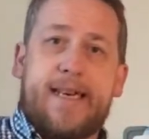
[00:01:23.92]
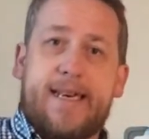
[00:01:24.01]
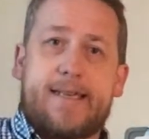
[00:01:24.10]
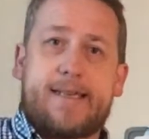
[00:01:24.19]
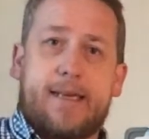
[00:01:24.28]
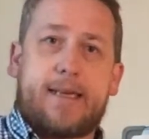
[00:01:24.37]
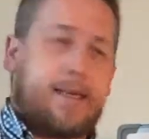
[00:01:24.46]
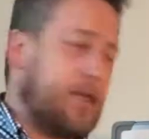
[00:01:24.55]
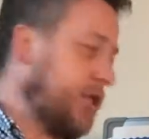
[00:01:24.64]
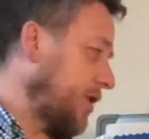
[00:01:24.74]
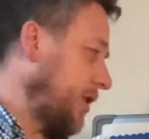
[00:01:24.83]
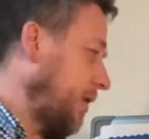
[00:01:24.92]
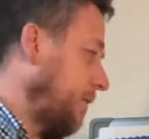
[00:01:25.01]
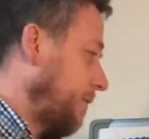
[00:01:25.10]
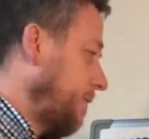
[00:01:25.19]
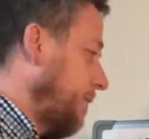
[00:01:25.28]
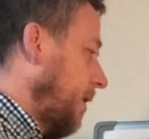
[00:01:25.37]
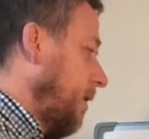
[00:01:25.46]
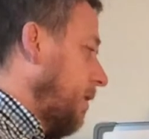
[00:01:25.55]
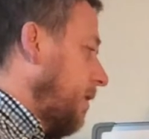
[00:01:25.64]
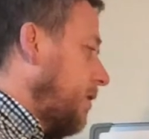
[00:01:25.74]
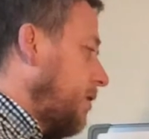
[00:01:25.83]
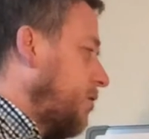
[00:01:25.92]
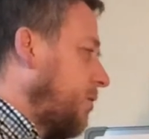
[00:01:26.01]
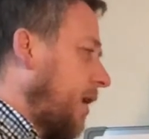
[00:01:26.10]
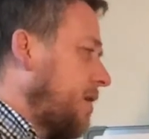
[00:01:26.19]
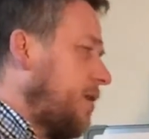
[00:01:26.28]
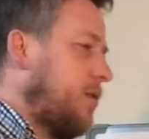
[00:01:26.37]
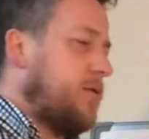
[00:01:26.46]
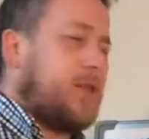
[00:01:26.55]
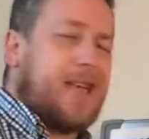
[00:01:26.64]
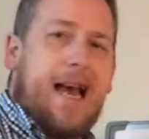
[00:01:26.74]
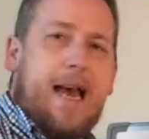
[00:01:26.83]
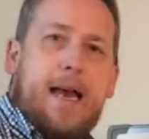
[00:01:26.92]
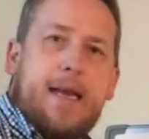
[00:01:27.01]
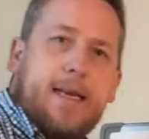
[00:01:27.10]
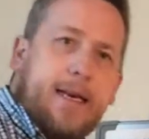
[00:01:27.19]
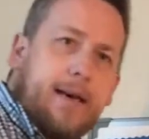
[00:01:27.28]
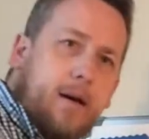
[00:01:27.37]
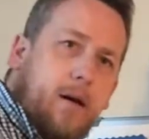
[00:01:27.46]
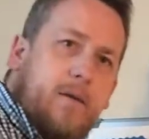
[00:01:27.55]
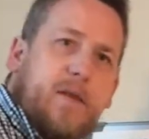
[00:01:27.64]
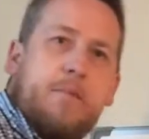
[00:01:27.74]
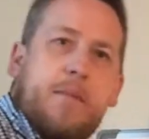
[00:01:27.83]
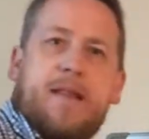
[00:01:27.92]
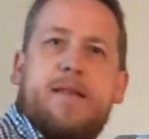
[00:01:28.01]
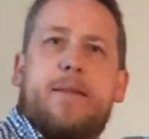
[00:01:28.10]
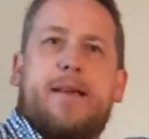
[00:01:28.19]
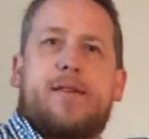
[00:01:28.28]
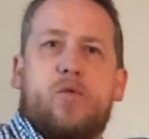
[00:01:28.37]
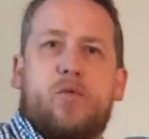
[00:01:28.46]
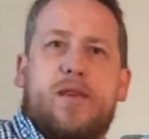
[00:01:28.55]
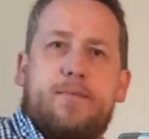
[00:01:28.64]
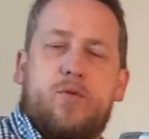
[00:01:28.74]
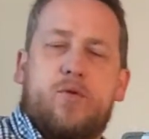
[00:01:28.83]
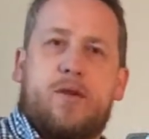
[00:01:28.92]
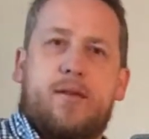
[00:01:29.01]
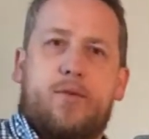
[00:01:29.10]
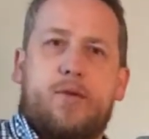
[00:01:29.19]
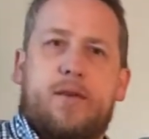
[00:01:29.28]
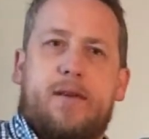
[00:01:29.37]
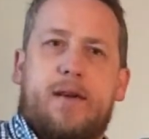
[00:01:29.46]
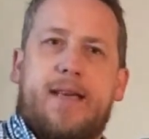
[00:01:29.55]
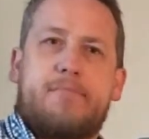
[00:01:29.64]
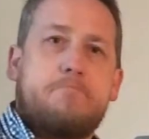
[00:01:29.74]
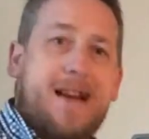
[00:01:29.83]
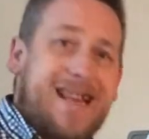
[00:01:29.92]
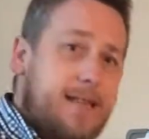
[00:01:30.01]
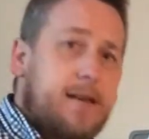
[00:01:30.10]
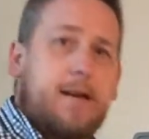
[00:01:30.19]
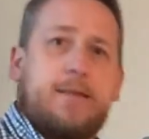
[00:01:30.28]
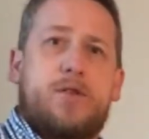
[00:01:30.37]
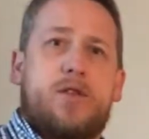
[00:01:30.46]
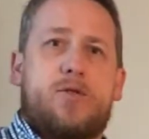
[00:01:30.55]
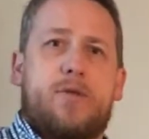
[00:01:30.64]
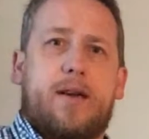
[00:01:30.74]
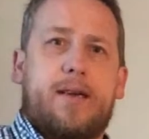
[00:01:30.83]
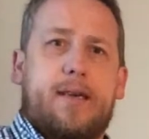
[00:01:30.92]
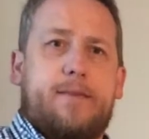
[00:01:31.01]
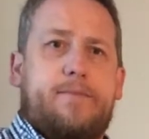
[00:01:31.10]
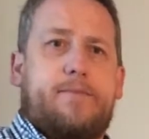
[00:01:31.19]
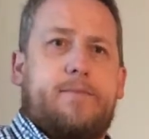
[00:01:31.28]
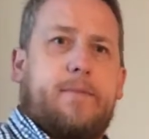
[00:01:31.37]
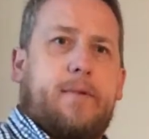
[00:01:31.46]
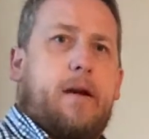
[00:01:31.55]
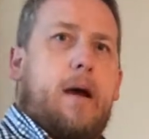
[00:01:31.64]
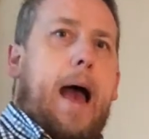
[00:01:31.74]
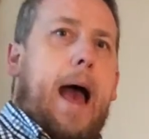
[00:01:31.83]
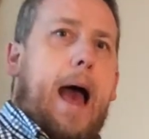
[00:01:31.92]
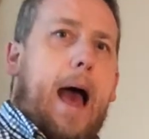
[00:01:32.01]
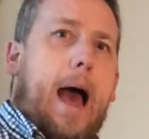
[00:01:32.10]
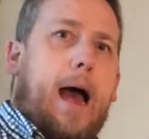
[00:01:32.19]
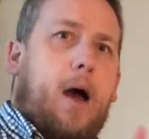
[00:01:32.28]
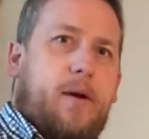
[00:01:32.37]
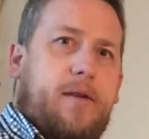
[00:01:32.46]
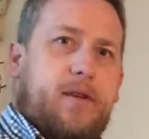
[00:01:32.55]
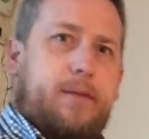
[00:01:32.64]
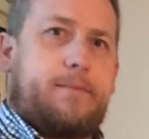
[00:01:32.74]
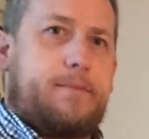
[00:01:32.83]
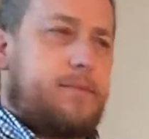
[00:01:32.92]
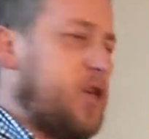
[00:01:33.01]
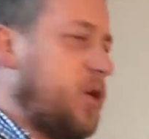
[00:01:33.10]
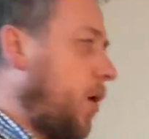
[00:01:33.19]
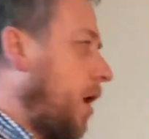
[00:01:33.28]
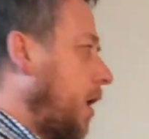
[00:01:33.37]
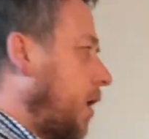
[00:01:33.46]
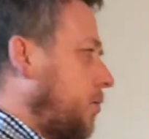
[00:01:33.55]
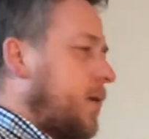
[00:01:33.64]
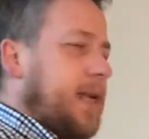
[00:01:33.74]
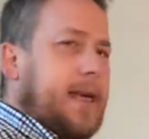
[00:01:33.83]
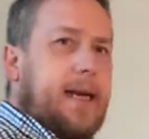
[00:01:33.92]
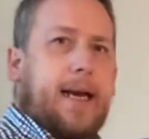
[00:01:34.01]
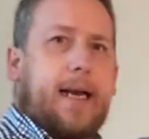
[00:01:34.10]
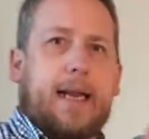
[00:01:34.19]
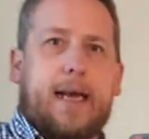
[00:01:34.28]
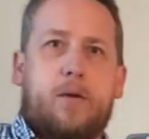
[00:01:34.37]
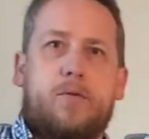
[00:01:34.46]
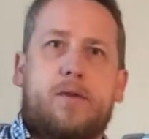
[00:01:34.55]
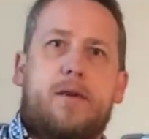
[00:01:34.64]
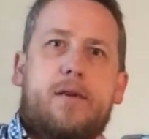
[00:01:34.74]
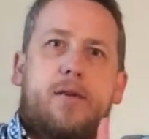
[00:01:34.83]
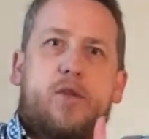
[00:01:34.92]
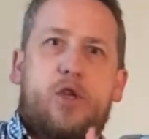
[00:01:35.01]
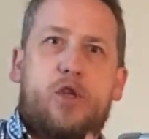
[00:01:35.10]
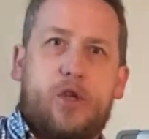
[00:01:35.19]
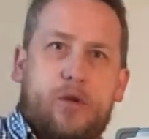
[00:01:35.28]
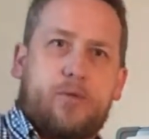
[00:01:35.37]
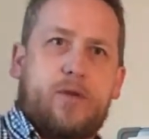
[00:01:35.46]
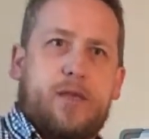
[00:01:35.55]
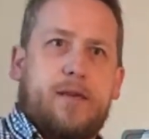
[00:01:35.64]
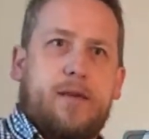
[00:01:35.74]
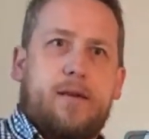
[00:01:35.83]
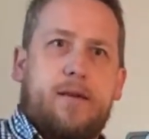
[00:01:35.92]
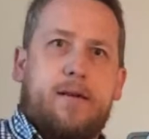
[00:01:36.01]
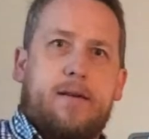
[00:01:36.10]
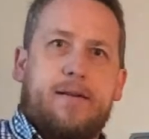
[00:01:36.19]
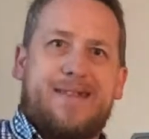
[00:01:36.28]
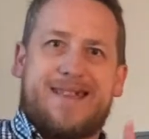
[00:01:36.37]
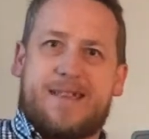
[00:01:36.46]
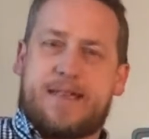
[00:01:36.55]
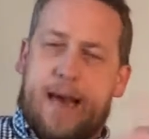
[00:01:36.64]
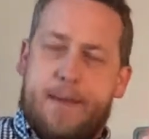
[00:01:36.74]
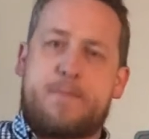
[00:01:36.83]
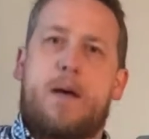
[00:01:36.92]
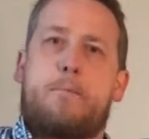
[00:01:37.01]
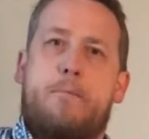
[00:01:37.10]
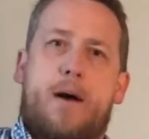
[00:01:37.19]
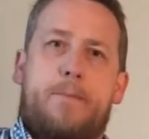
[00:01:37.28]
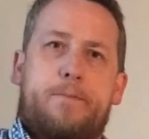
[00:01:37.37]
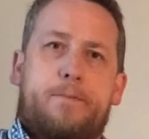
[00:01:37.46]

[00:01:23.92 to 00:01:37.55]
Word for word: Here's the condition then. You can use any of the mathematical symbols on the board as many times as you like. However, you are only allowed use the same number.